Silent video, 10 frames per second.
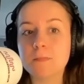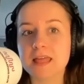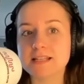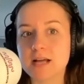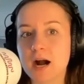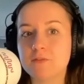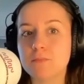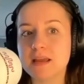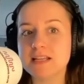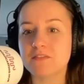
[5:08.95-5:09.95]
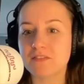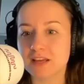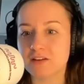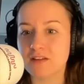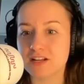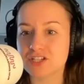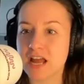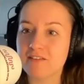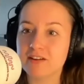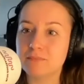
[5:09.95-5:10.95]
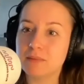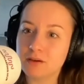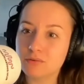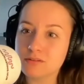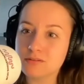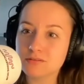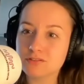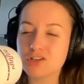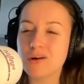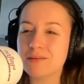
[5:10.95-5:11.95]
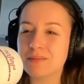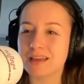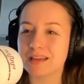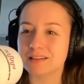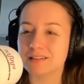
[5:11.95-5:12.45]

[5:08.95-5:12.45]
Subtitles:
It's hard for me to think of vegetarian meals. Do you know what I mean?